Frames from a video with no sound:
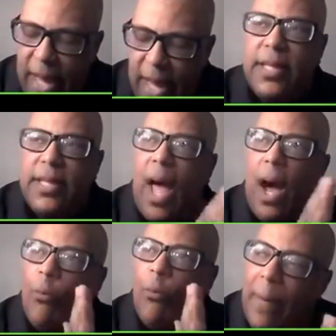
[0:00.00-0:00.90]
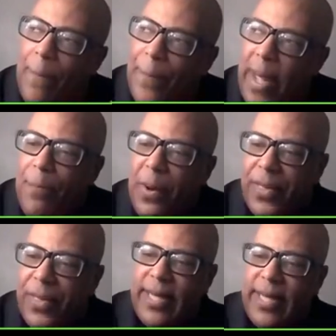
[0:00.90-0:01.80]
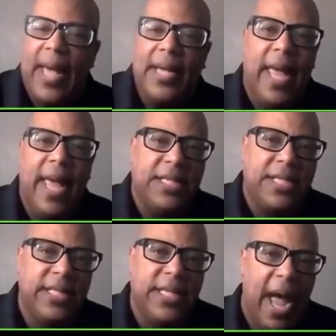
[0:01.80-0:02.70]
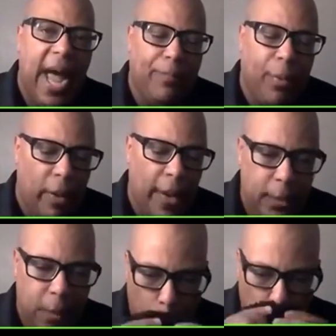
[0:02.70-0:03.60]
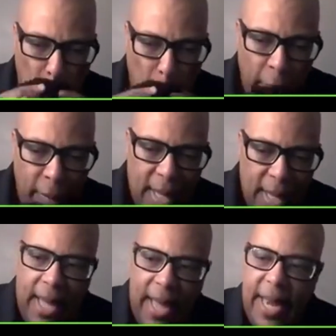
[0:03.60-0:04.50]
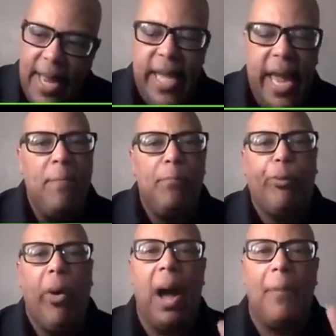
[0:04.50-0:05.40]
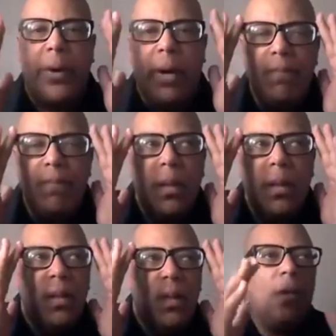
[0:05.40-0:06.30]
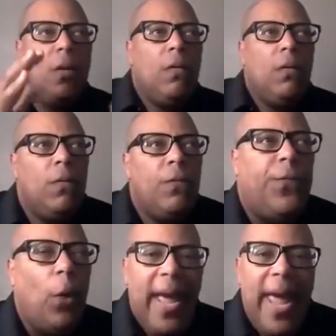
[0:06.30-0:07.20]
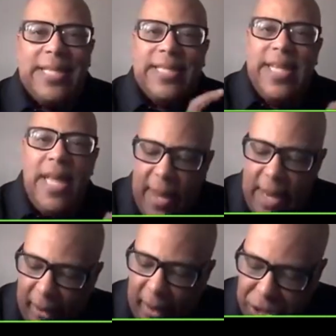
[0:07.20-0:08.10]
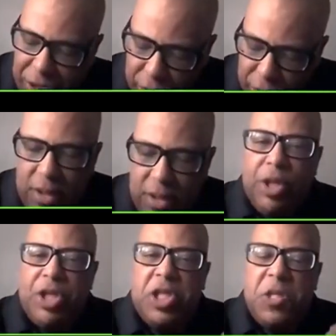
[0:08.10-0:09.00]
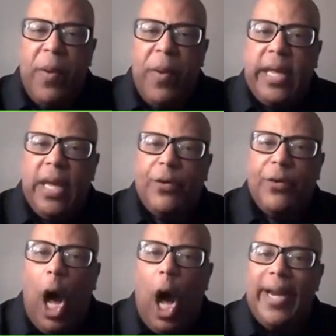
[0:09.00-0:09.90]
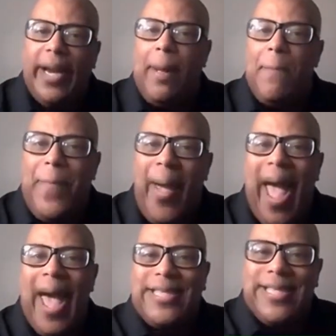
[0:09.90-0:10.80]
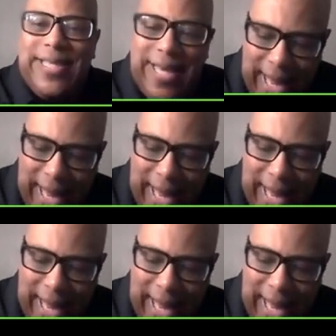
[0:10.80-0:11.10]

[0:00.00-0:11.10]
this, now remember this as a side point. It is improper for a seminary student to speak of God in past